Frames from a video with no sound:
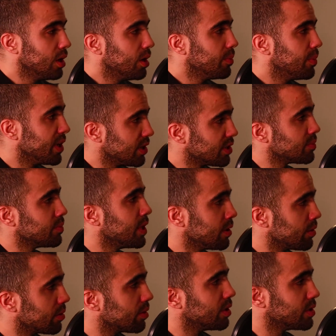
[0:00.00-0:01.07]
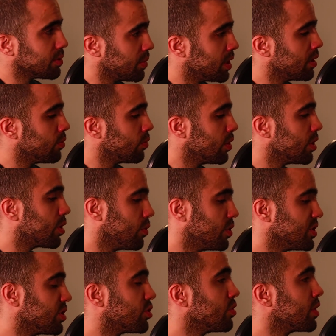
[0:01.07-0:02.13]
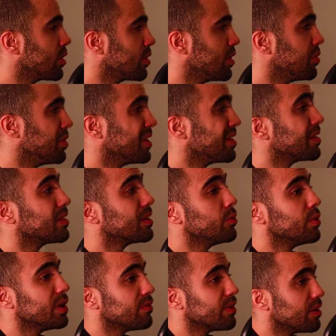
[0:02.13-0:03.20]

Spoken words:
But his main work was string theory, the theory of